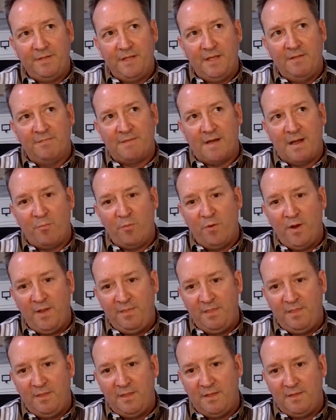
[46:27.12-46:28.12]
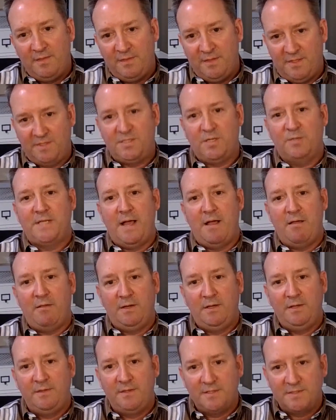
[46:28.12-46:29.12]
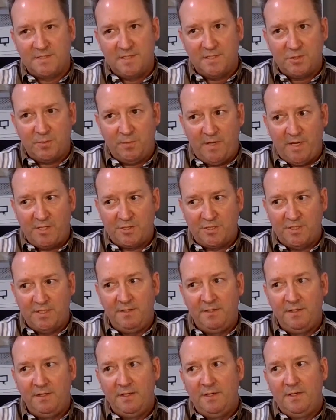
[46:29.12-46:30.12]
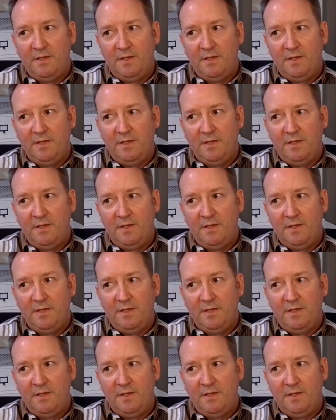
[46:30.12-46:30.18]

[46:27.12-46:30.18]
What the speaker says: If I'm reading the totality of this situation,